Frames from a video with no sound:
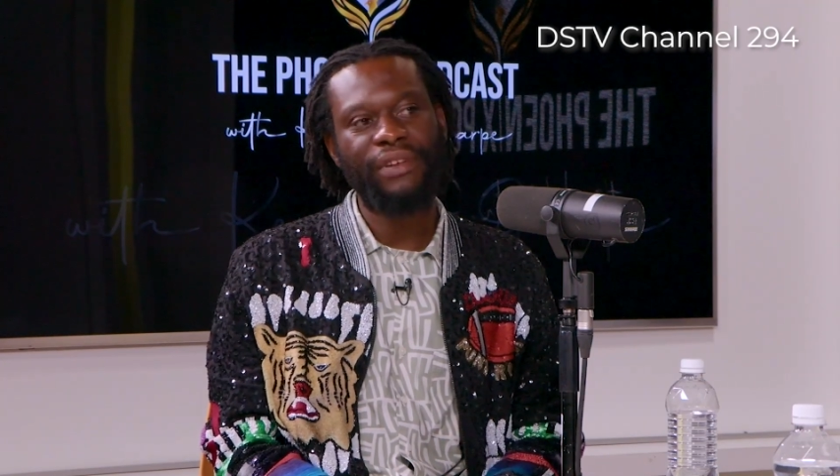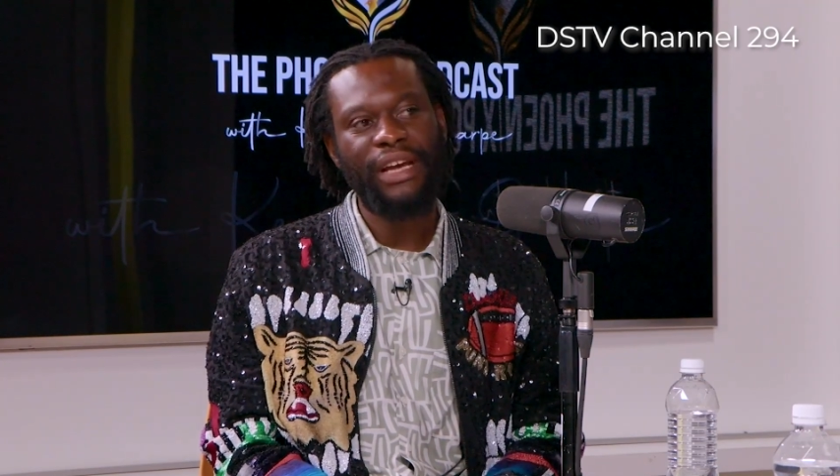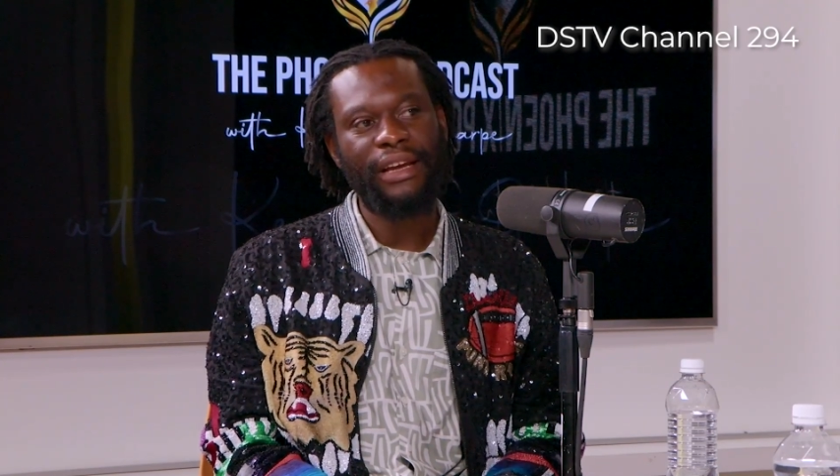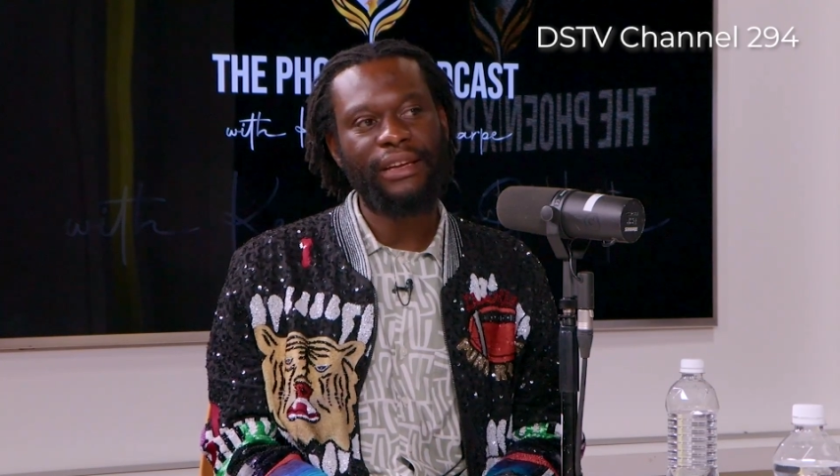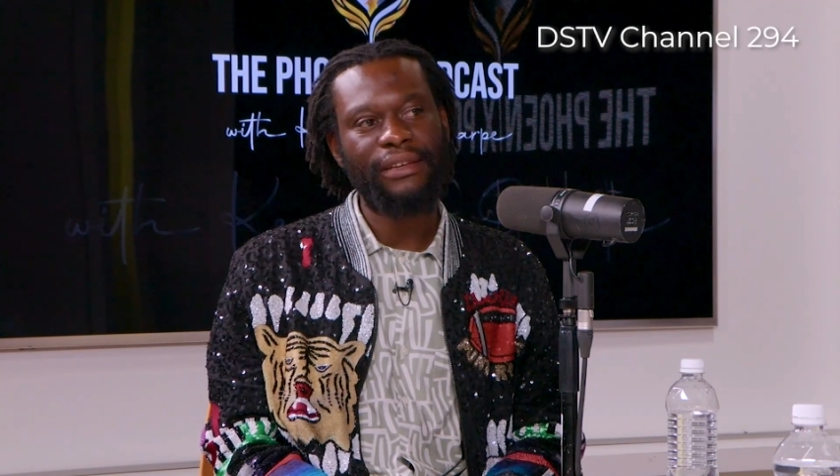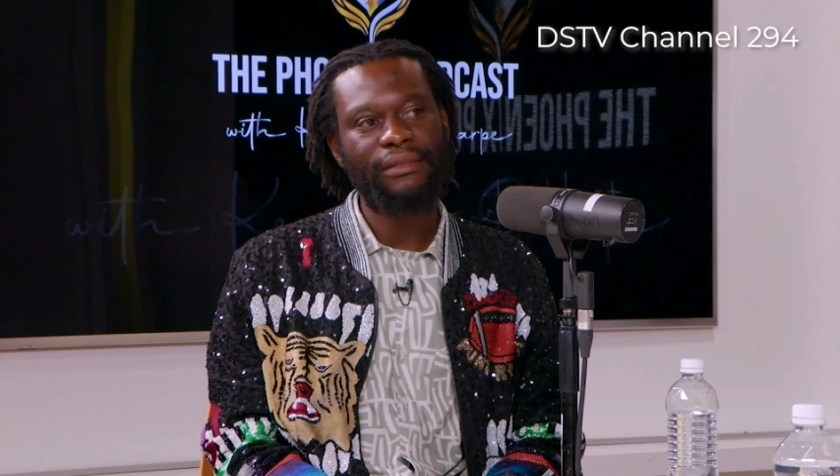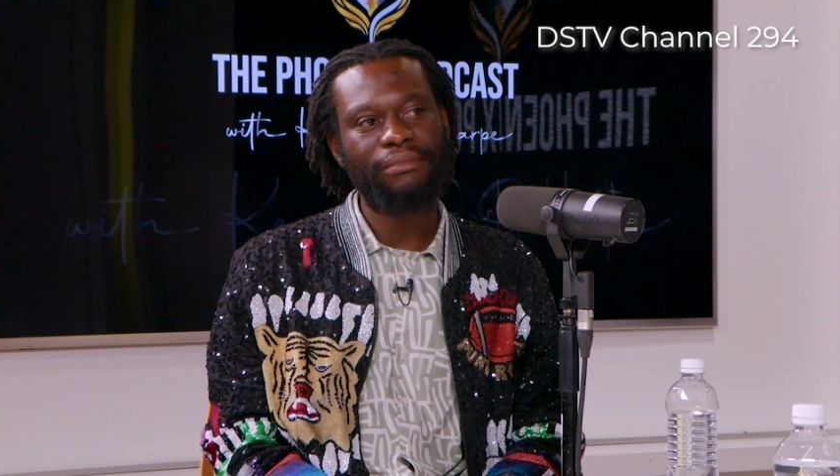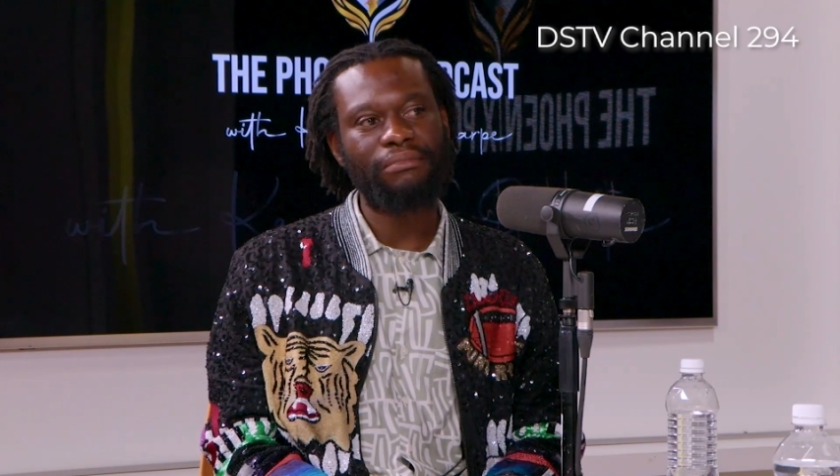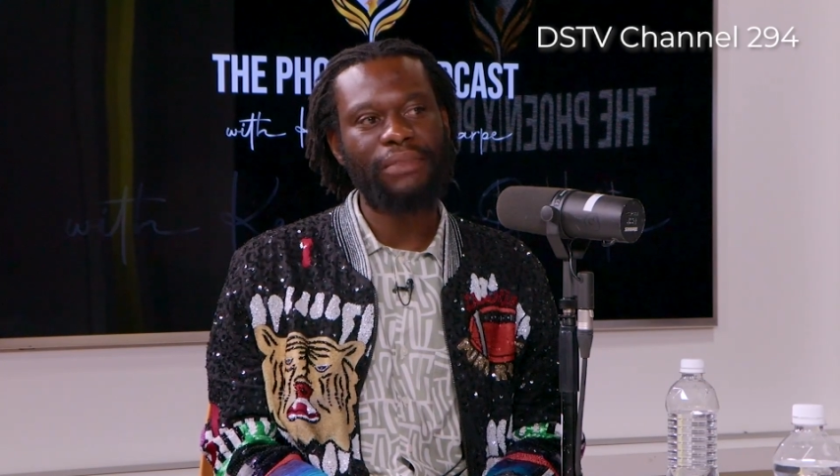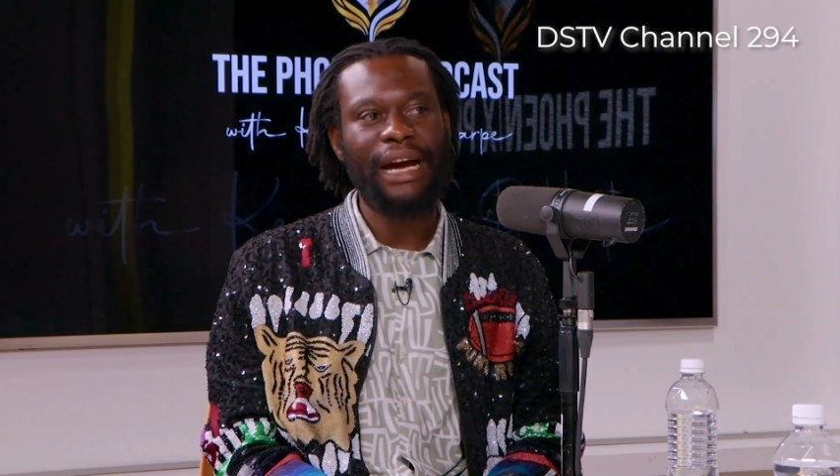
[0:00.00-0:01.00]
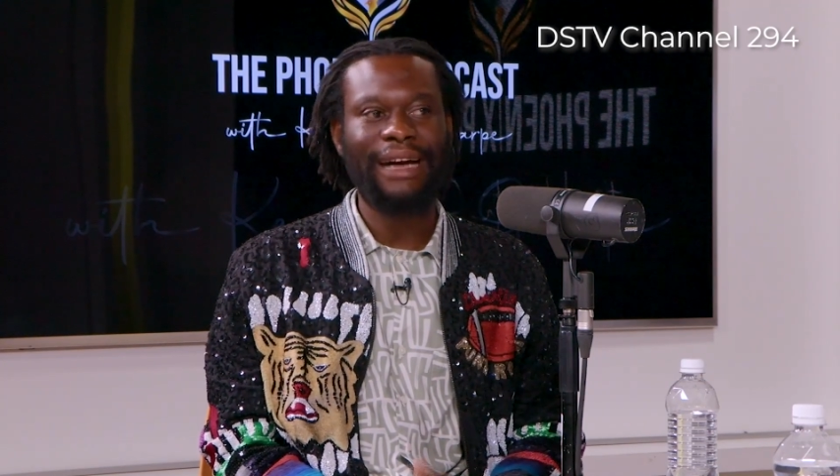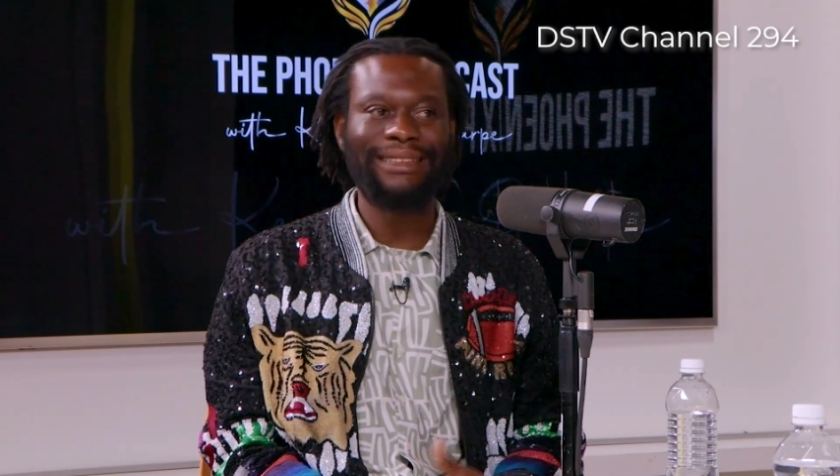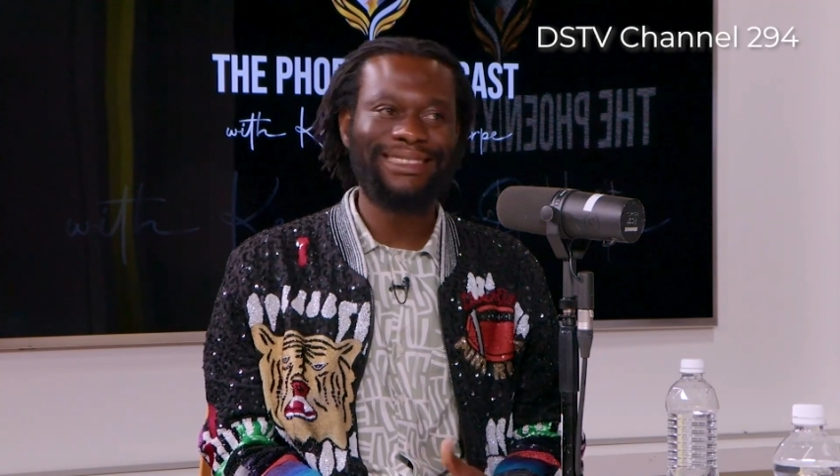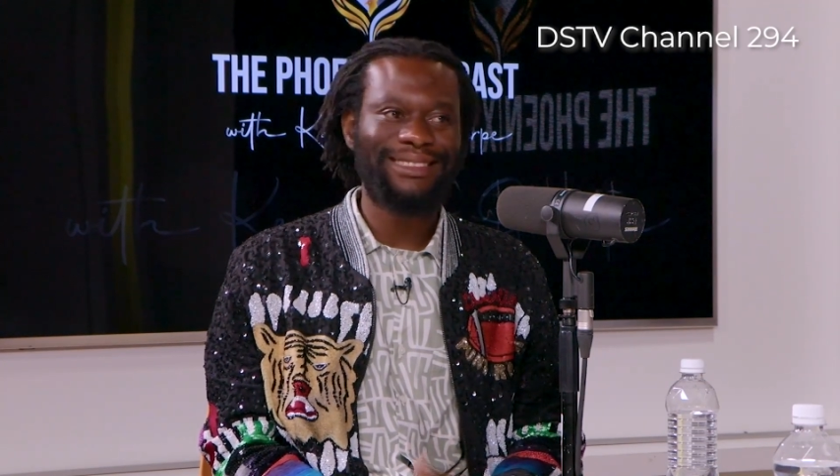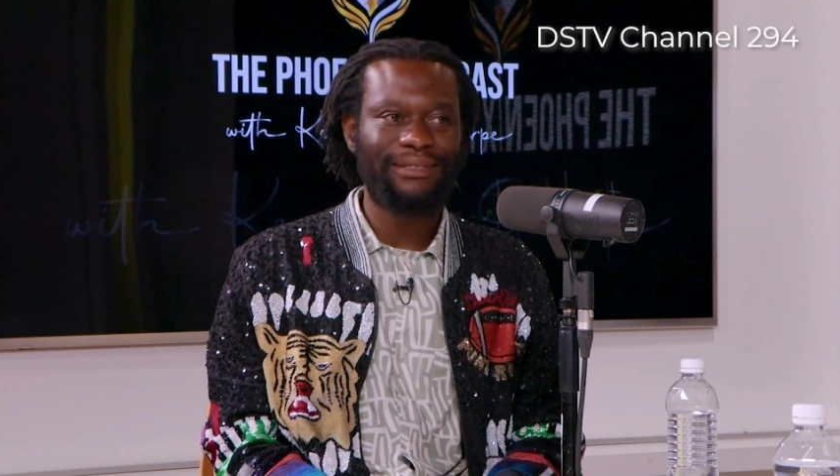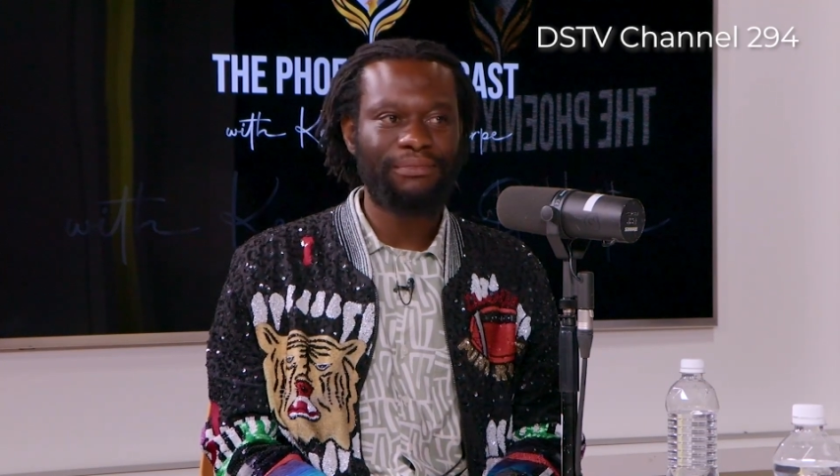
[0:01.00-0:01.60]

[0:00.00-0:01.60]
like proper